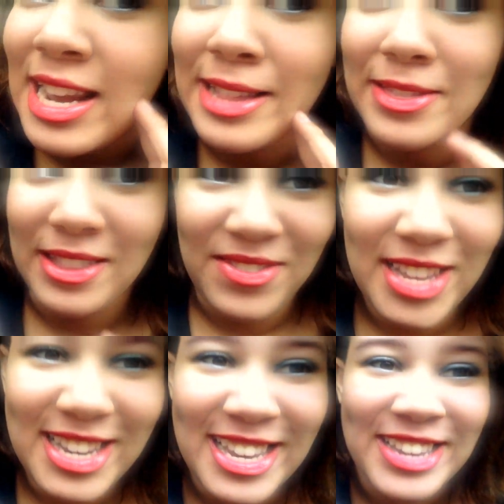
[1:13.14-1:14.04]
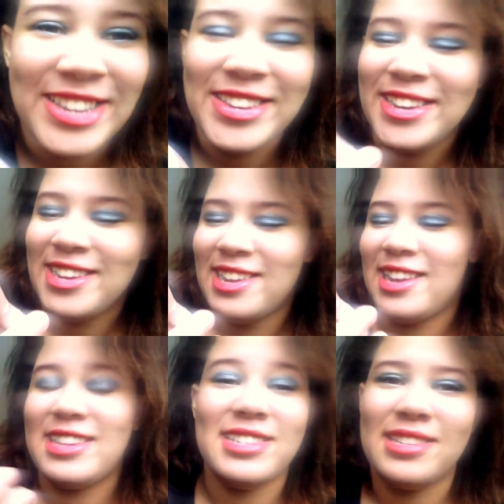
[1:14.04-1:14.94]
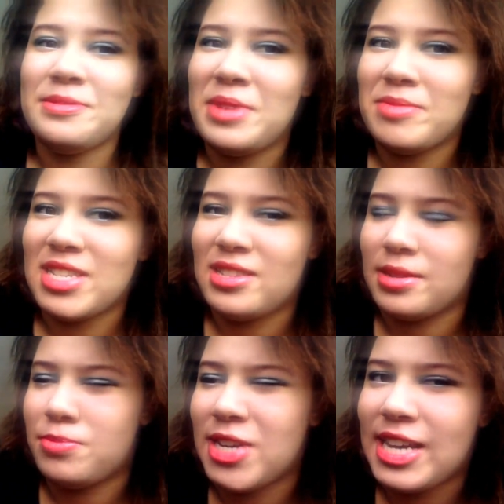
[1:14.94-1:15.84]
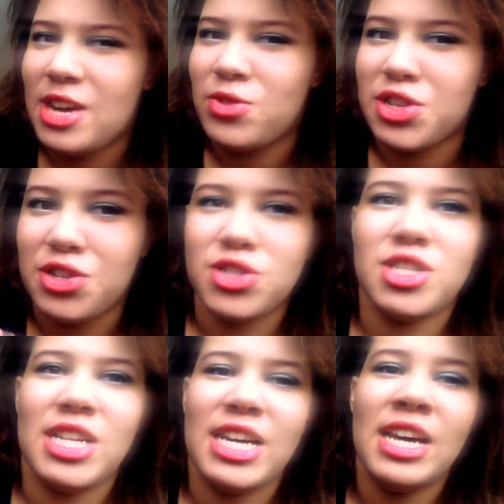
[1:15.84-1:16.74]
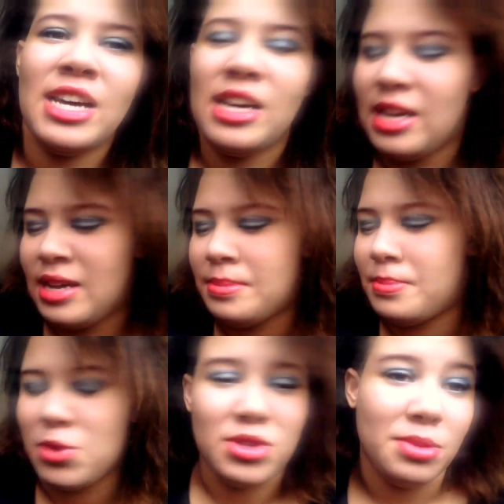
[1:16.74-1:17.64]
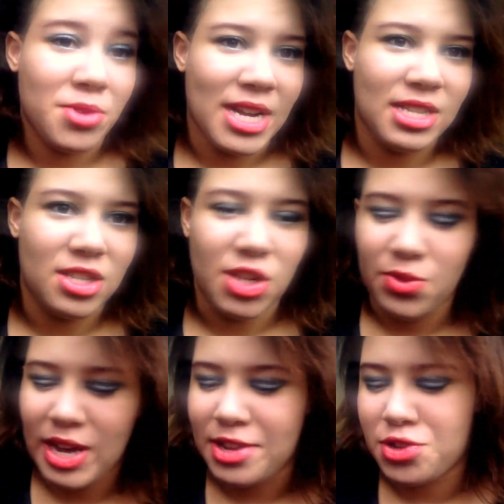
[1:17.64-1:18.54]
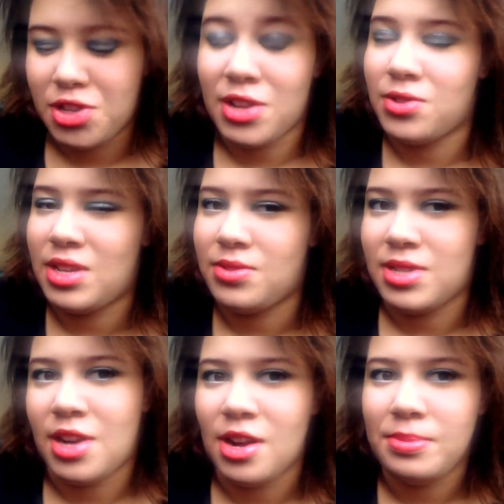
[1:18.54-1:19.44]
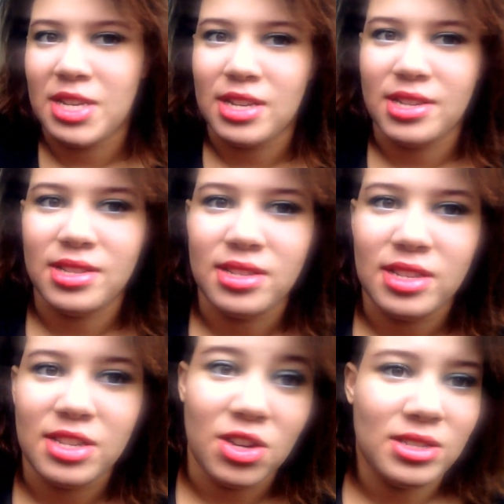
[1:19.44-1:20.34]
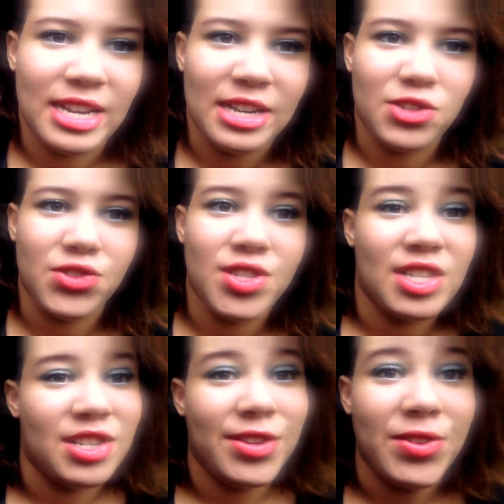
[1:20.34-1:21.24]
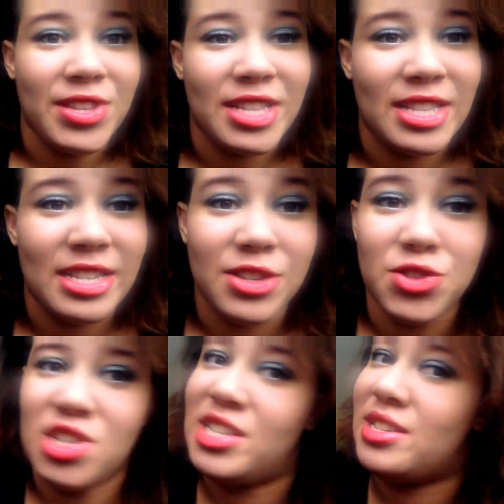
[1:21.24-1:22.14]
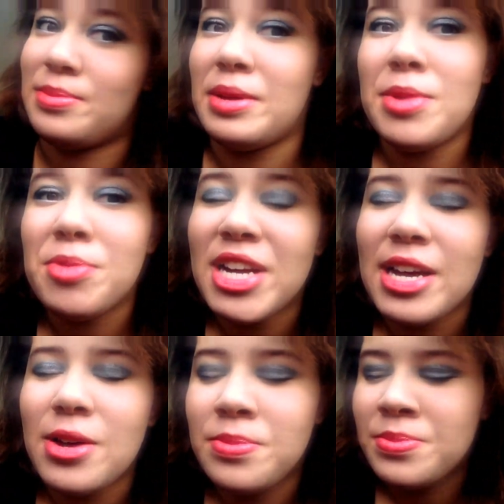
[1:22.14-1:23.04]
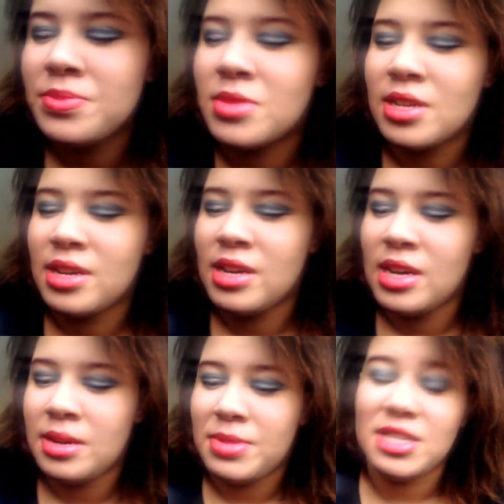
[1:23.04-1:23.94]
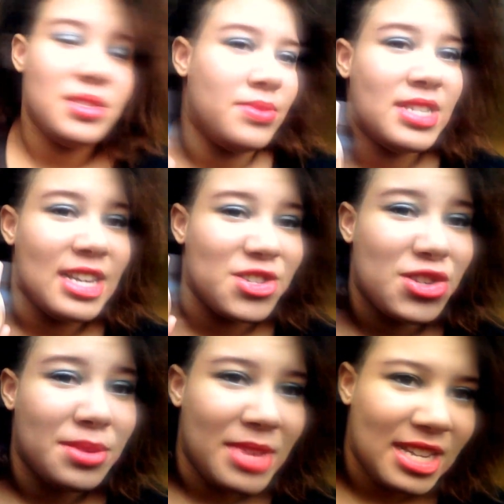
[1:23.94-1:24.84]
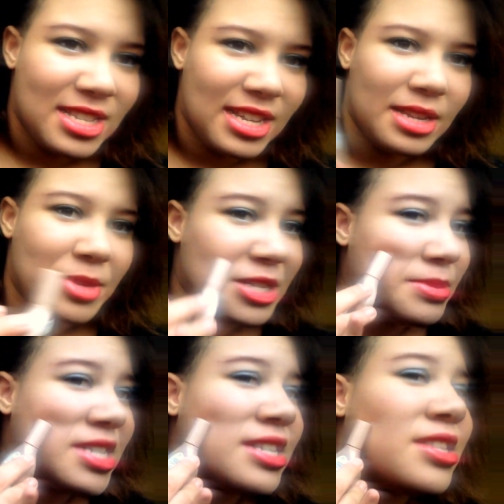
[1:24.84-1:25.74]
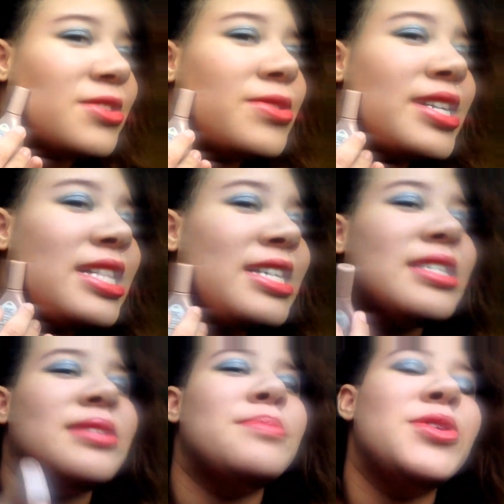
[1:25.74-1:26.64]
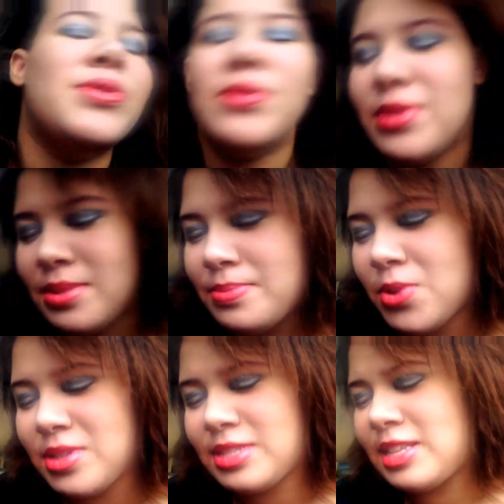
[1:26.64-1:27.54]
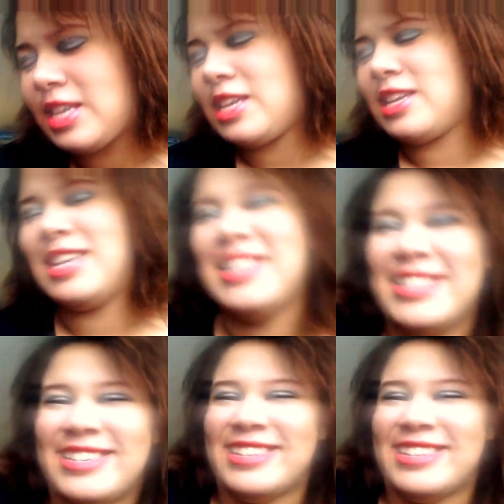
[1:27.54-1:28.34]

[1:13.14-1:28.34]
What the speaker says: I love it. And it doesn't make my skin break out, which usually most brands do. I usually only use Tarte because it's all natural, and it's the only thing that usually doesn't make me break out. But this one's actually amazing, and it makes my skin look really smooth and porcelainy.